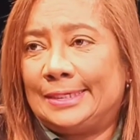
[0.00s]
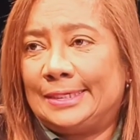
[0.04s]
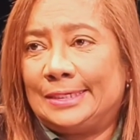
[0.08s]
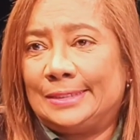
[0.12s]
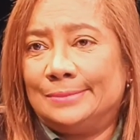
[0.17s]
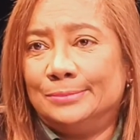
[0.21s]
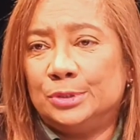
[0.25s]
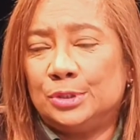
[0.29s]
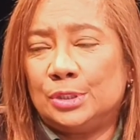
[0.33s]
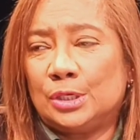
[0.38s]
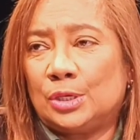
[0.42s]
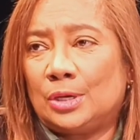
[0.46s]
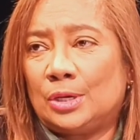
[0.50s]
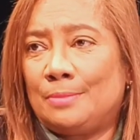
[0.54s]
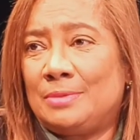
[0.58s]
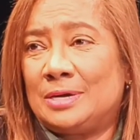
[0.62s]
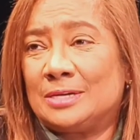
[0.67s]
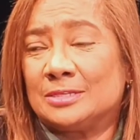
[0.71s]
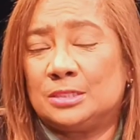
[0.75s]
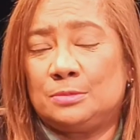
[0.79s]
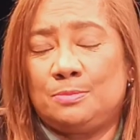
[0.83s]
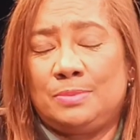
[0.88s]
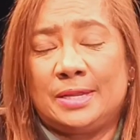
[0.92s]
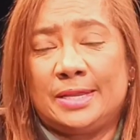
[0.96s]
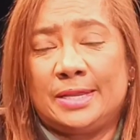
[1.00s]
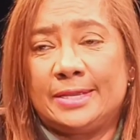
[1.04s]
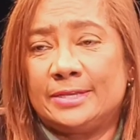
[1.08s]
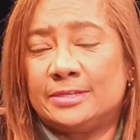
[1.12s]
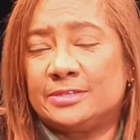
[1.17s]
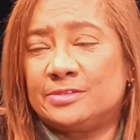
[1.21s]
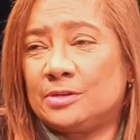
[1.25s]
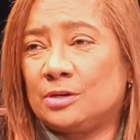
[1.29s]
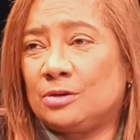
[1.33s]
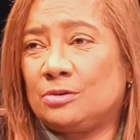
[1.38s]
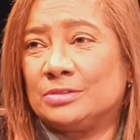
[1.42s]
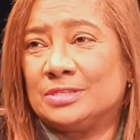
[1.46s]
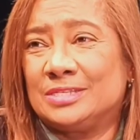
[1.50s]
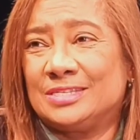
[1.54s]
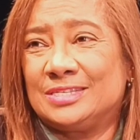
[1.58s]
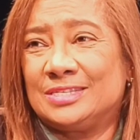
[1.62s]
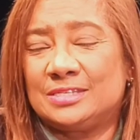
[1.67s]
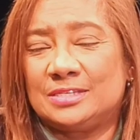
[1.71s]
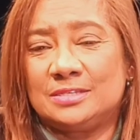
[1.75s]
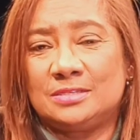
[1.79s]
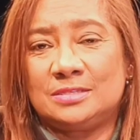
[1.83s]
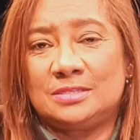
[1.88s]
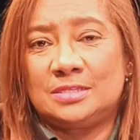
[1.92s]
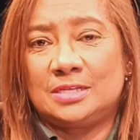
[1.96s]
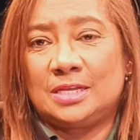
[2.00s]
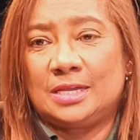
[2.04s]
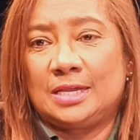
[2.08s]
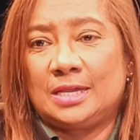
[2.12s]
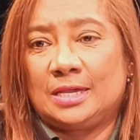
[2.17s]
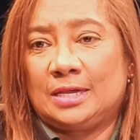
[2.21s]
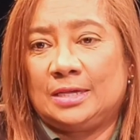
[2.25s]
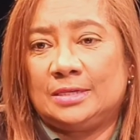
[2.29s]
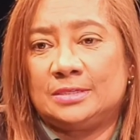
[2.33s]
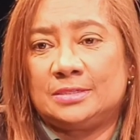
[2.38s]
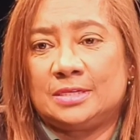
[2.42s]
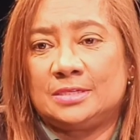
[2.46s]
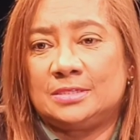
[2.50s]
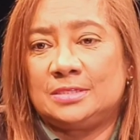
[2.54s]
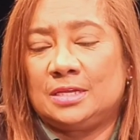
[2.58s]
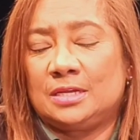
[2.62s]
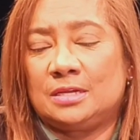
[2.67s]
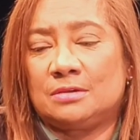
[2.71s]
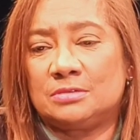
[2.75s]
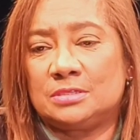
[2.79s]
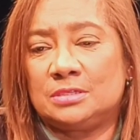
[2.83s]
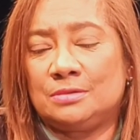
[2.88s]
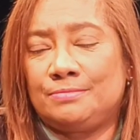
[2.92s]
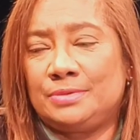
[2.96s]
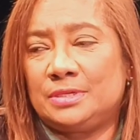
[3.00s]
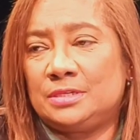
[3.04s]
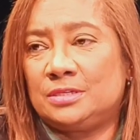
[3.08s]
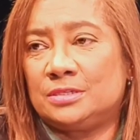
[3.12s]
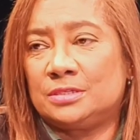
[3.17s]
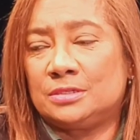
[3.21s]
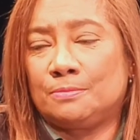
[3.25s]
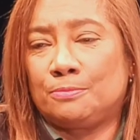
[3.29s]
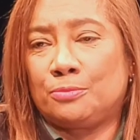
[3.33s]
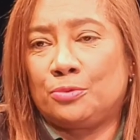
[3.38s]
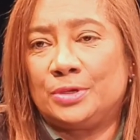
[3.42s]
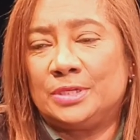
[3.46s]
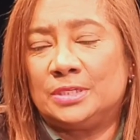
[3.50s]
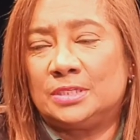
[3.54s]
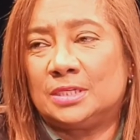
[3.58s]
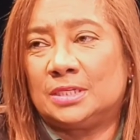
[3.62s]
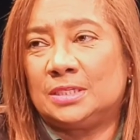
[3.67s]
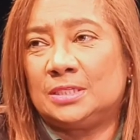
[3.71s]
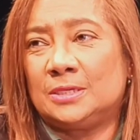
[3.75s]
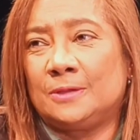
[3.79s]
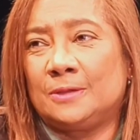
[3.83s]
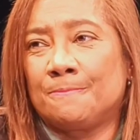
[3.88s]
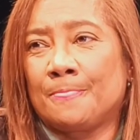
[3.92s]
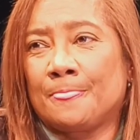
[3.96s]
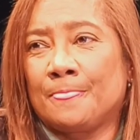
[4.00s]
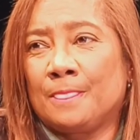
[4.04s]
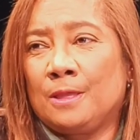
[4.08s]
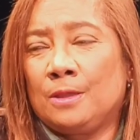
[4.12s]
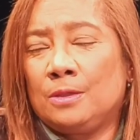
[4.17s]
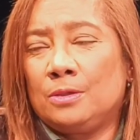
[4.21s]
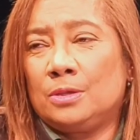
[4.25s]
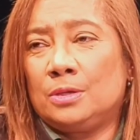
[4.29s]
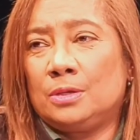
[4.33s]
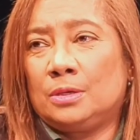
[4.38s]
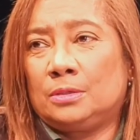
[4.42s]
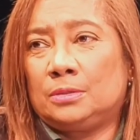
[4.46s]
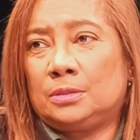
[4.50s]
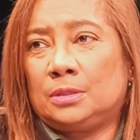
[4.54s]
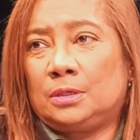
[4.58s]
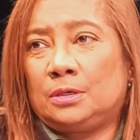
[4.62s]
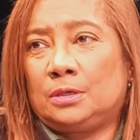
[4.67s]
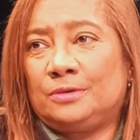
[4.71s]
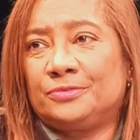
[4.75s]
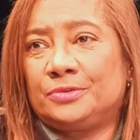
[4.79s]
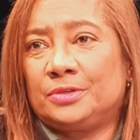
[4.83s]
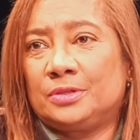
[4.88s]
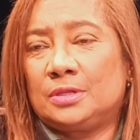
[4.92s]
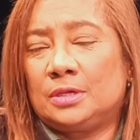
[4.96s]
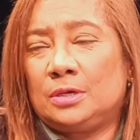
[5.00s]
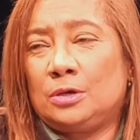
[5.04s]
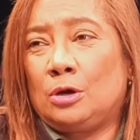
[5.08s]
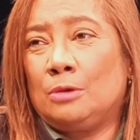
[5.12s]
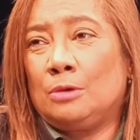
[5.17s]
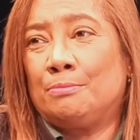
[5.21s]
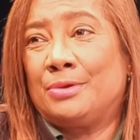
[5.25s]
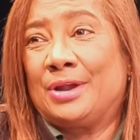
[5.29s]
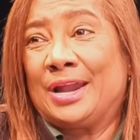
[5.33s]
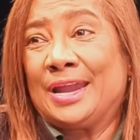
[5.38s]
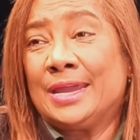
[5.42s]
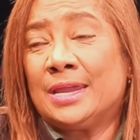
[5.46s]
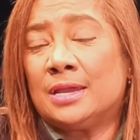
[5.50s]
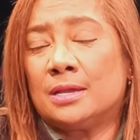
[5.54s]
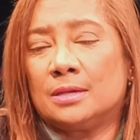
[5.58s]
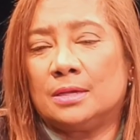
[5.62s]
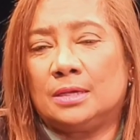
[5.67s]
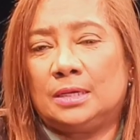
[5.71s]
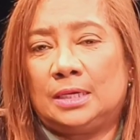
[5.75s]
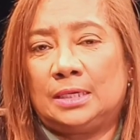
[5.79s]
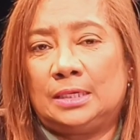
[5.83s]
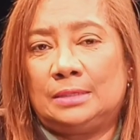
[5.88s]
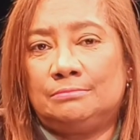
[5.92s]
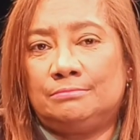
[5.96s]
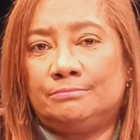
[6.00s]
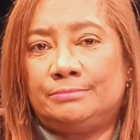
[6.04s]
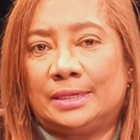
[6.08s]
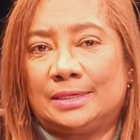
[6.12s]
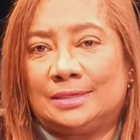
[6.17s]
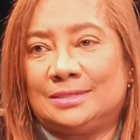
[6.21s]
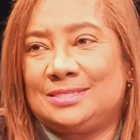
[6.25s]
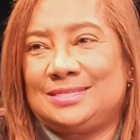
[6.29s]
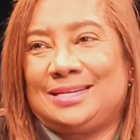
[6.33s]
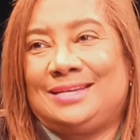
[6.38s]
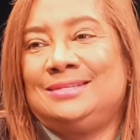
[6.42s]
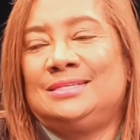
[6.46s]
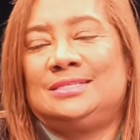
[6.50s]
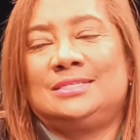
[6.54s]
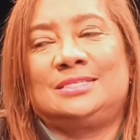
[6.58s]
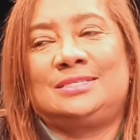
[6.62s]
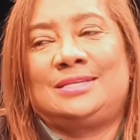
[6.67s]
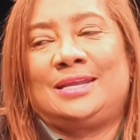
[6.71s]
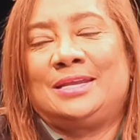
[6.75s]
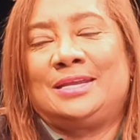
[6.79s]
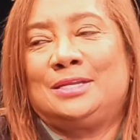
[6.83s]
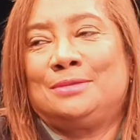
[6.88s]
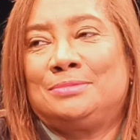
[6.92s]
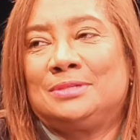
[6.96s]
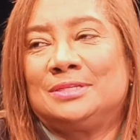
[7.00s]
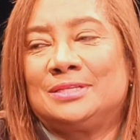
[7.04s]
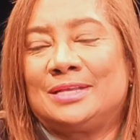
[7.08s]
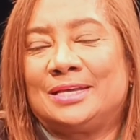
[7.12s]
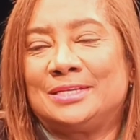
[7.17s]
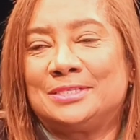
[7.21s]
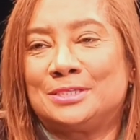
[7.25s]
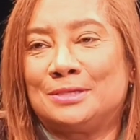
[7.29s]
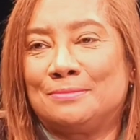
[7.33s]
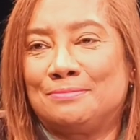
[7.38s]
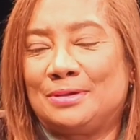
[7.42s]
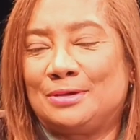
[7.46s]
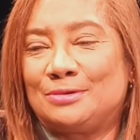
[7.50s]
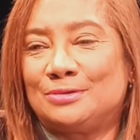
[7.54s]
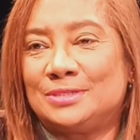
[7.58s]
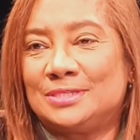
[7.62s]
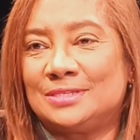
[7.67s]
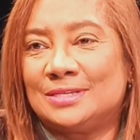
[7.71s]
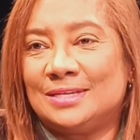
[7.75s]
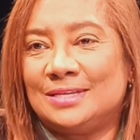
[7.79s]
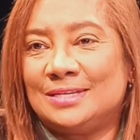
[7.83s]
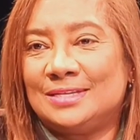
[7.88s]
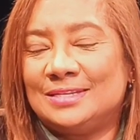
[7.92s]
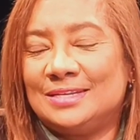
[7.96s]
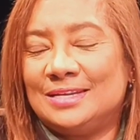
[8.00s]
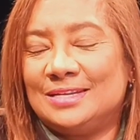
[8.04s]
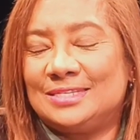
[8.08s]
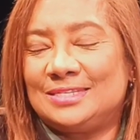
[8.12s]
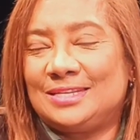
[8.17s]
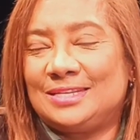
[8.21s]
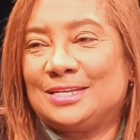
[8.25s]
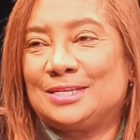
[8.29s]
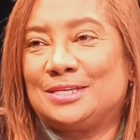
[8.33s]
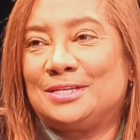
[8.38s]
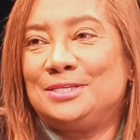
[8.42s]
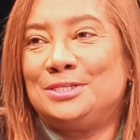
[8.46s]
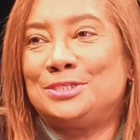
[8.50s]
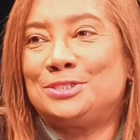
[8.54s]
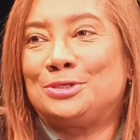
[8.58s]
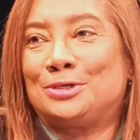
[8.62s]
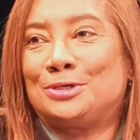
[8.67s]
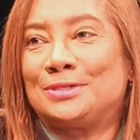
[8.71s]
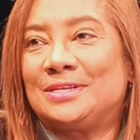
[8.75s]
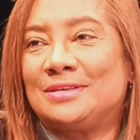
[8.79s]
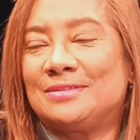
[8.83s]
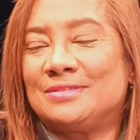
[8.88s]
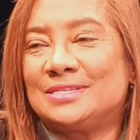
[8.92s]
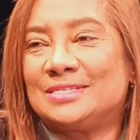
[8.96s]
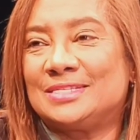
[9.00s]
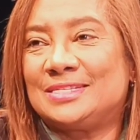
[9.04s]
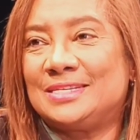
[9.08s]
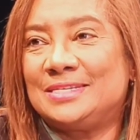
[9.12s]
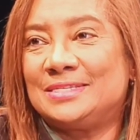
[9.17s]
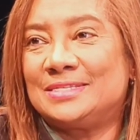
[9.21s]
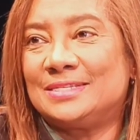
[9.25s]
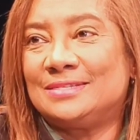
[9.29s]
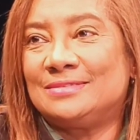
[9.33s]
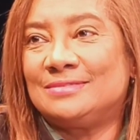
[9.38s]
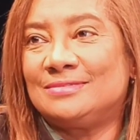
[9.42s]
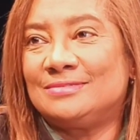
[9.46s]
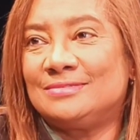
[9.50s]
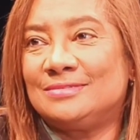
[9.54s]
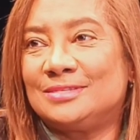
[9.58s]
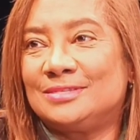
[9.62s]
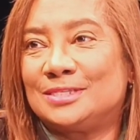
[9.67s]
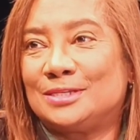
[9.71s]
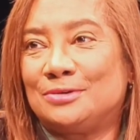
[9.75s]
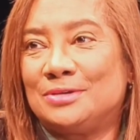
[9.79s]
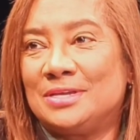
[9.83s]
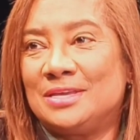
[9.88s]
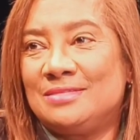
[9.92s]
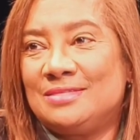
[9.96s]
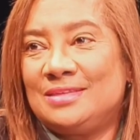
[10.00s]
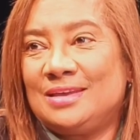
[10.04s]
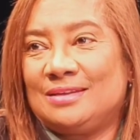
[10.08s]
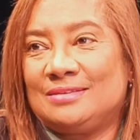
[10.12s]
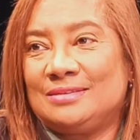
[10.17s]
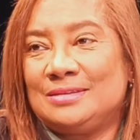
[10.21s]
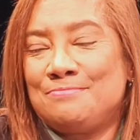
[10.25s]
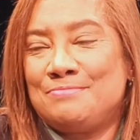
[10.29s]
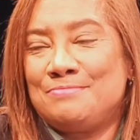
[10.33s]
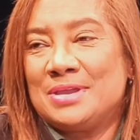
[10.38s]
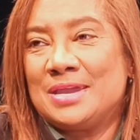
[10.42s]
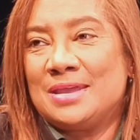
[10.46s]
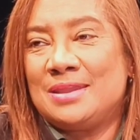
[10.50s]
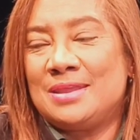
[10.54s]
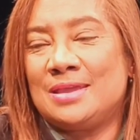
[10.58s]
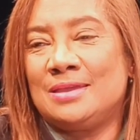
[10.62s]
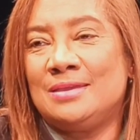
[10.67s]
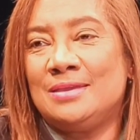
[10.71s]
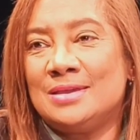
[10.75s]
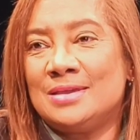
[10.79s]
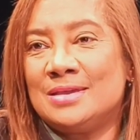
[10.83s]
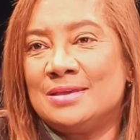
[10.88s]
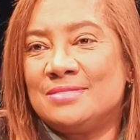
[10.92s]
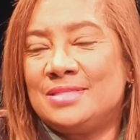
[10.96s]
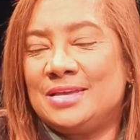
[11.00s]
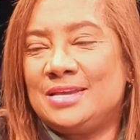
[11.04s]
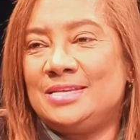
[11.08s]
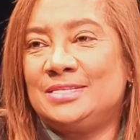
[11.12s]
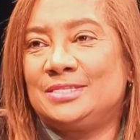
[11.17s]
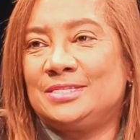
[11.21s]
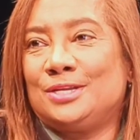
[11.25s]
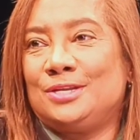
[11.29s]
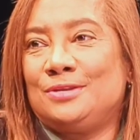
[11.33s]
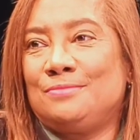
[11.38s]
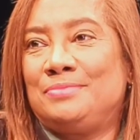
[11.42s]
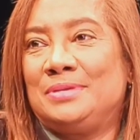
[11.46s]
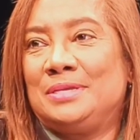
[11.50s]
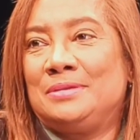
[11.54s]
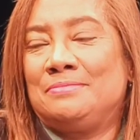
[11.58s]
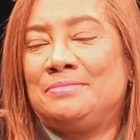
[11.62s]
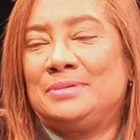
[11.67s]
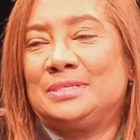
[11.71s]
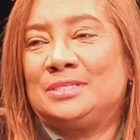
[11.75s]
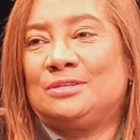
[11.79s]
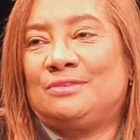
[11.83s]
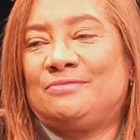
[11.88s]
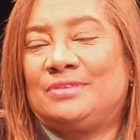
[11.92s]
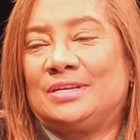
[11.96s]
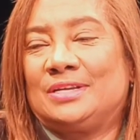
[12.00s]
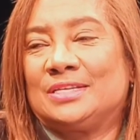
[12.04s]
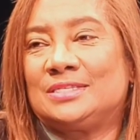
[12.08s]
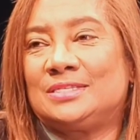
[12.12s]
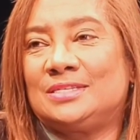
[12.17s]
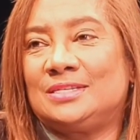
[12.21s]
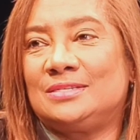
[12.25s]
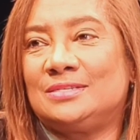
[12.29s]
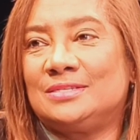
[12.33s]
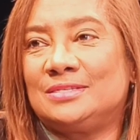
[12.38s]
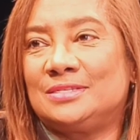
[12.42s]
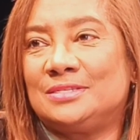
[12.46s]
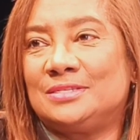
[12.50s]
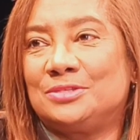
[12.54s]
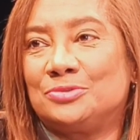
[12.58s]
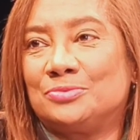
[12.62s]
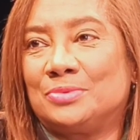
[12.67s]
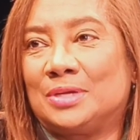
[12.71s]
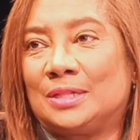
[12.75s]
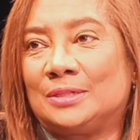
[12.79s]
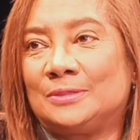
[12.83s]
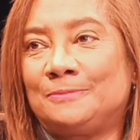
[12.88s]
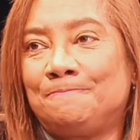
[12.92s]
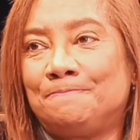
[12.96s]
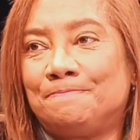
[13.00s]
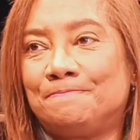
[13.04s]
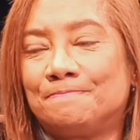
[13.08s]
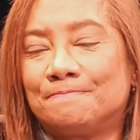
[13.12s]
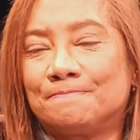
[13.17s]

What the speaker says: You know, amongst players, the consistency. As I said, I was a bit disappointed, you know, after the long break. But it's understandable, I suppose. It's like restarting the season. So in the beginning, there is going to be a bit of rustiness as well.